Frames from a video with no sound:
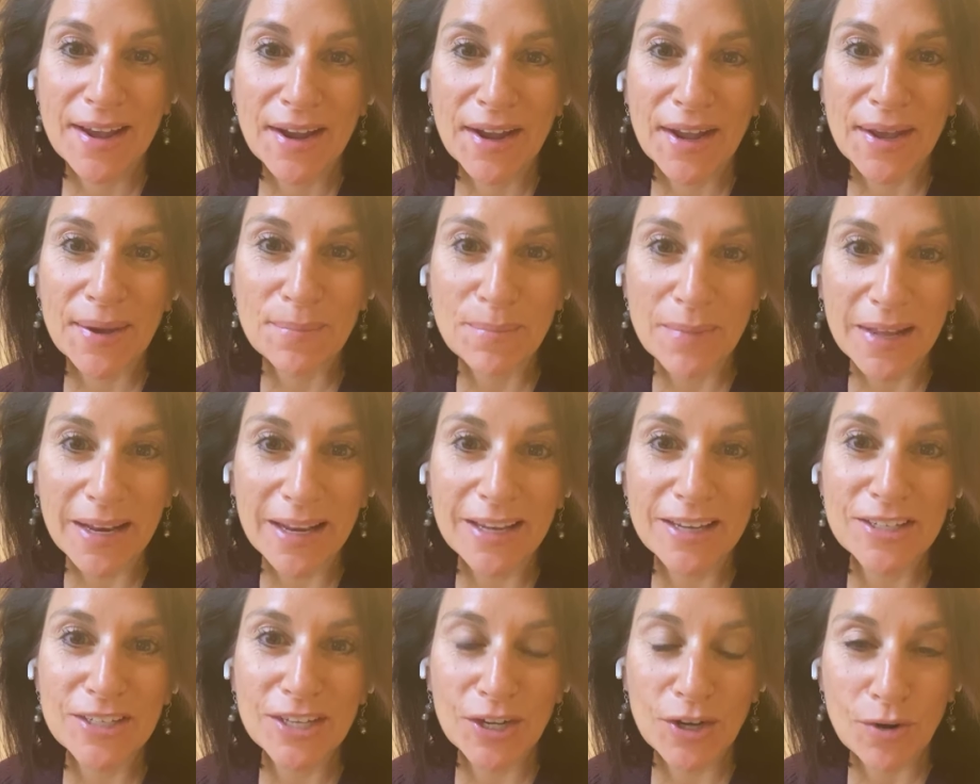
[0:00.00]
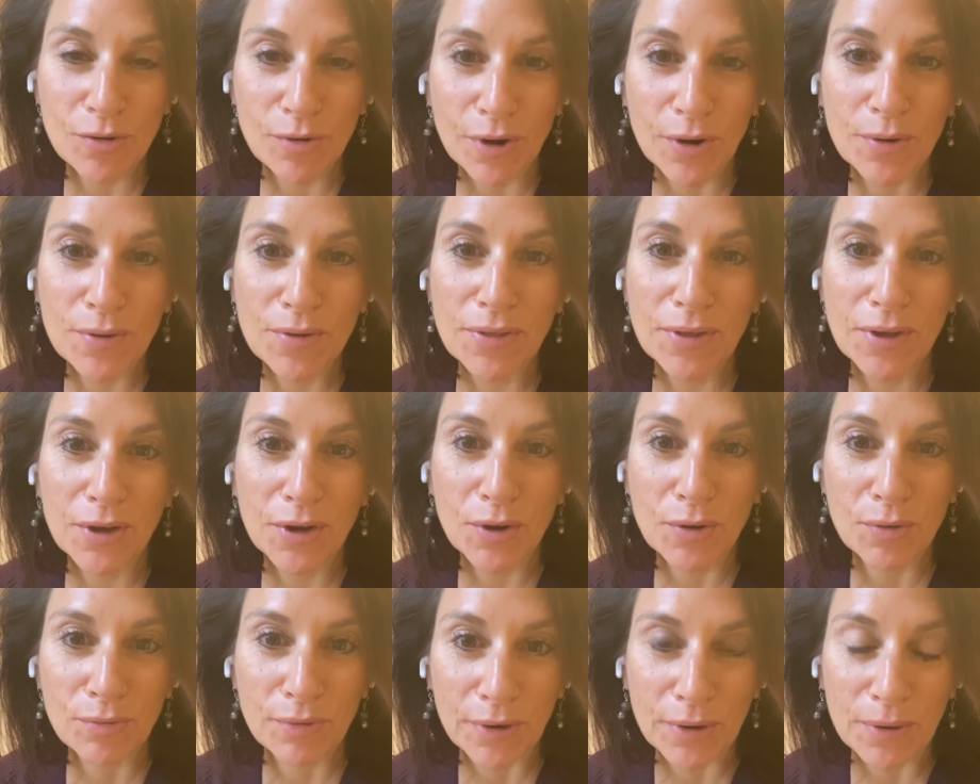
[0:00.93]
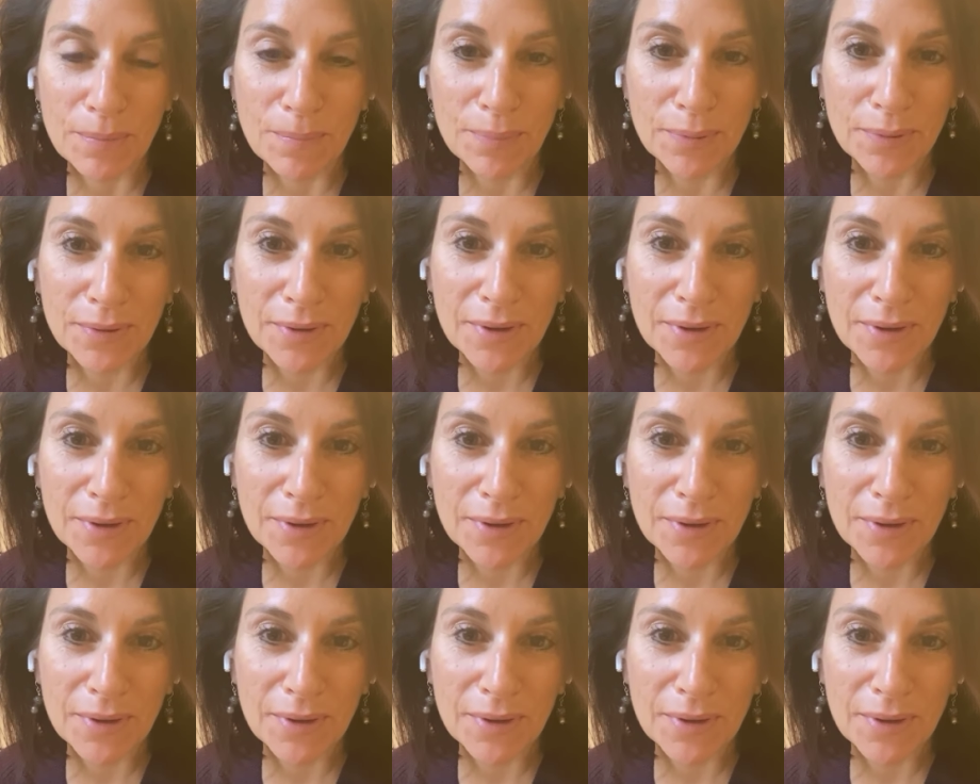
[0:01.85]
Committed to Growth group.